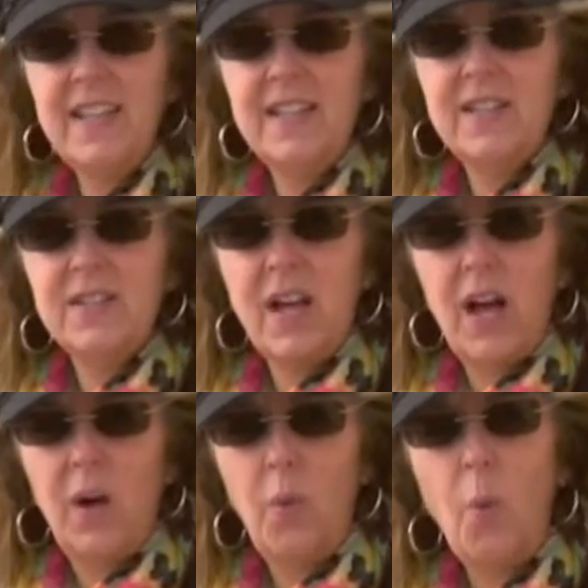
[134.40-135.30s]
is
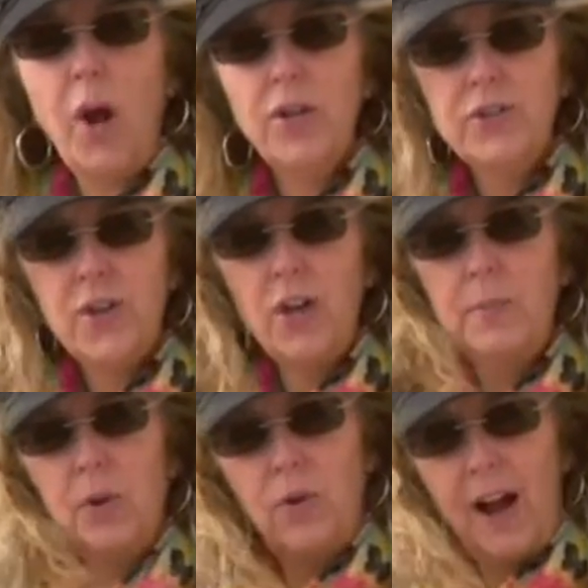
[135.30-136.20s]
uh,
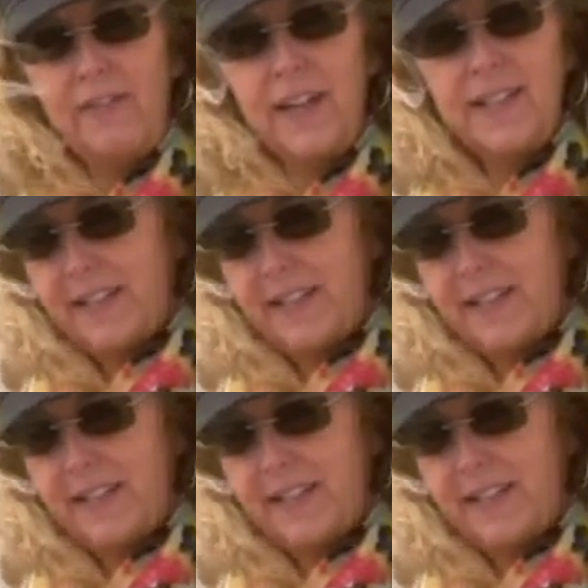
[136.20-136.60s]
water-soluble graphite